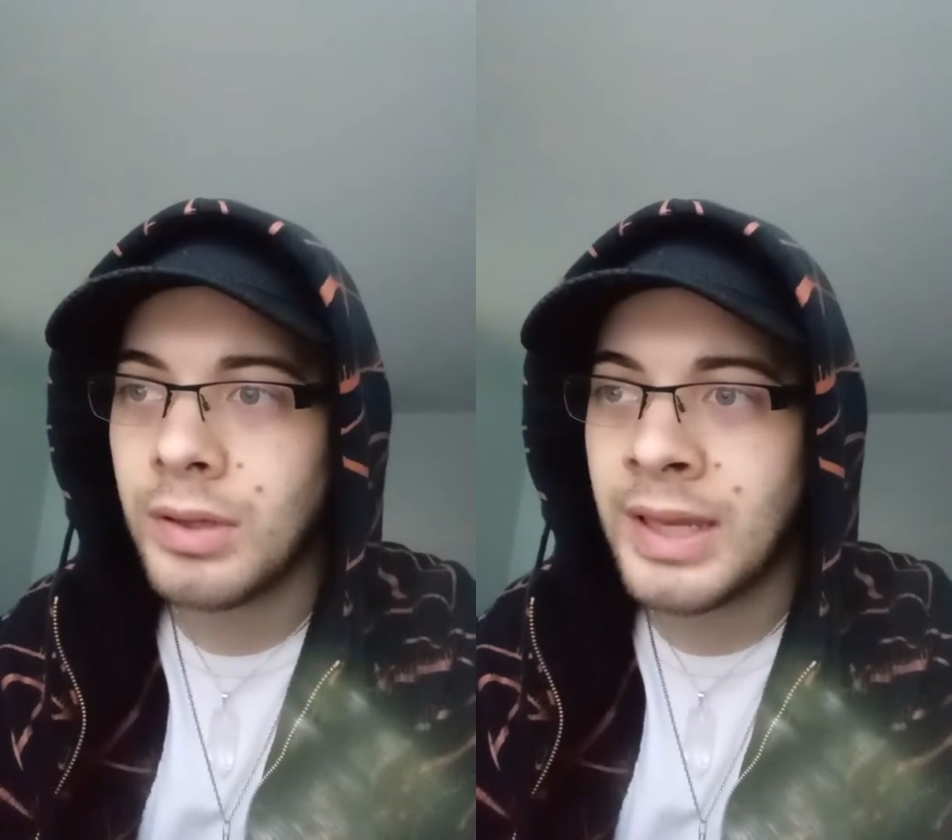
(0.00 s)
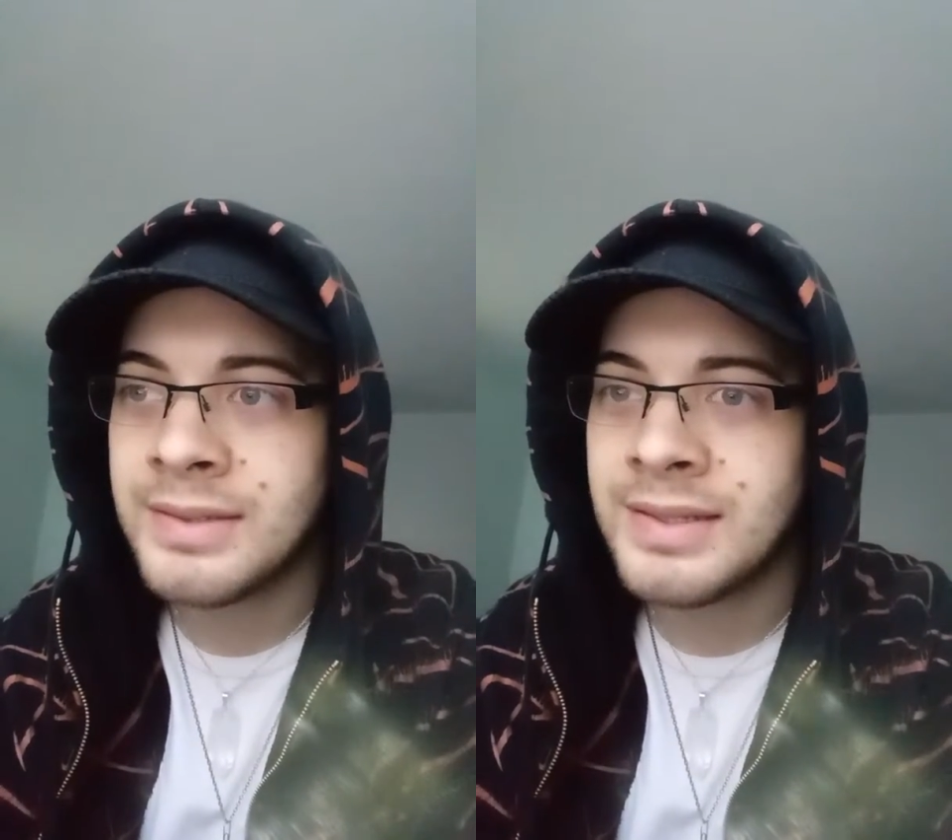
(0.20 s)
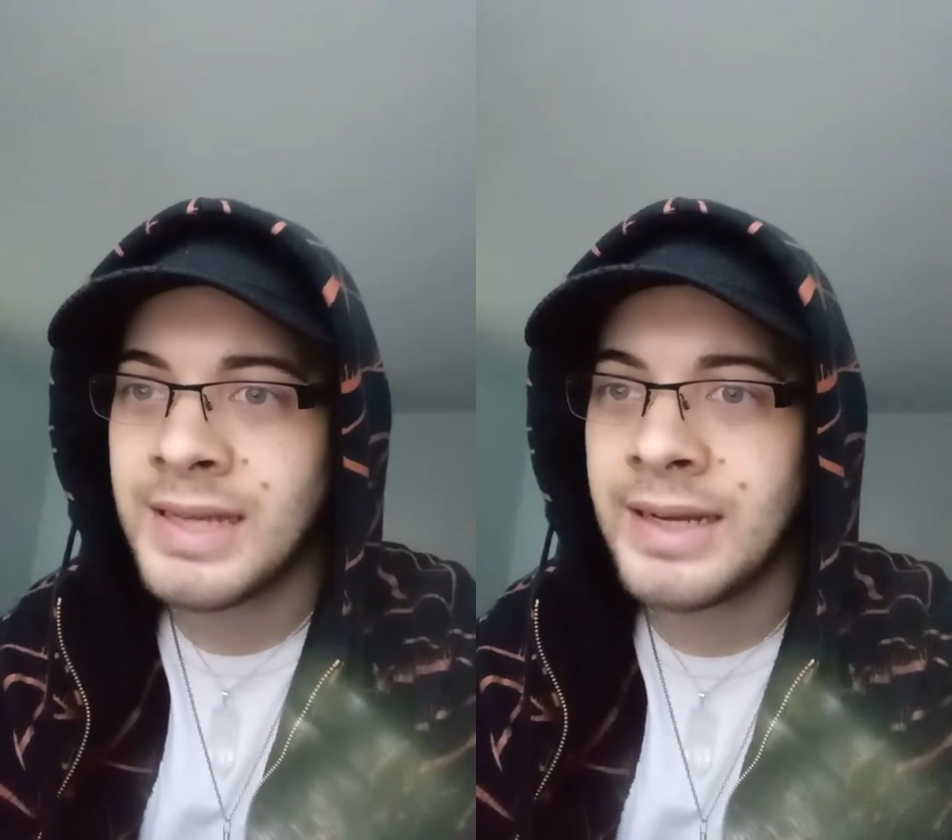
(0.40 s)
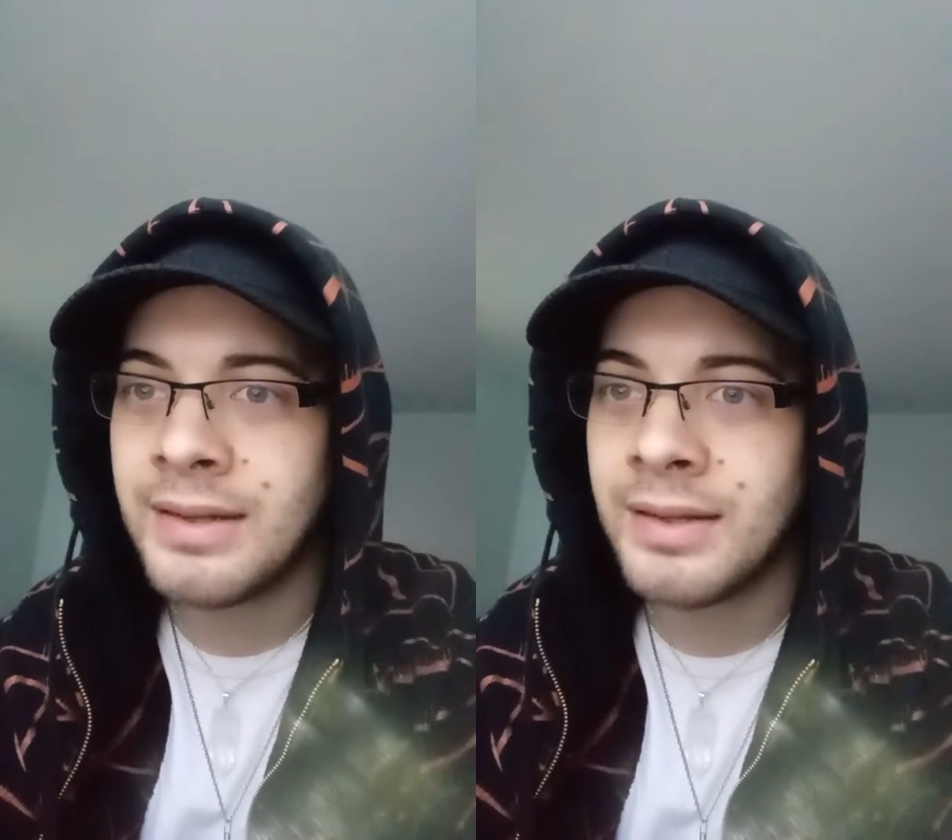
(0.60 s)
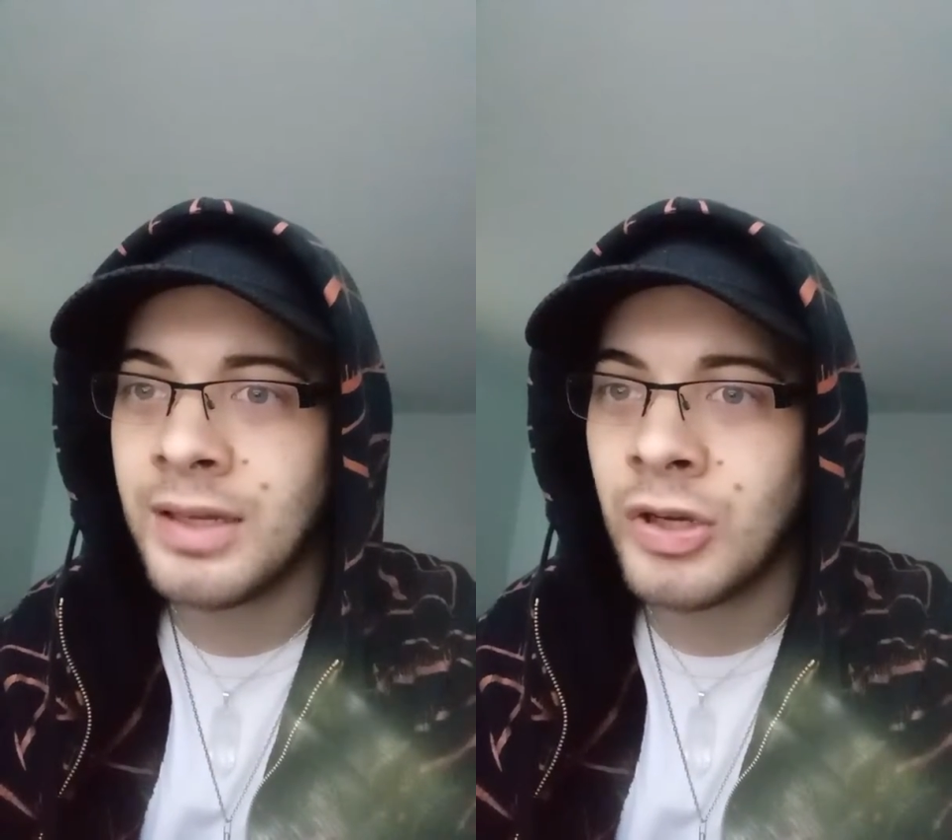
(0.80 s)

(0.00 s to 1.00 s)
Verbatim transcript: has decidedly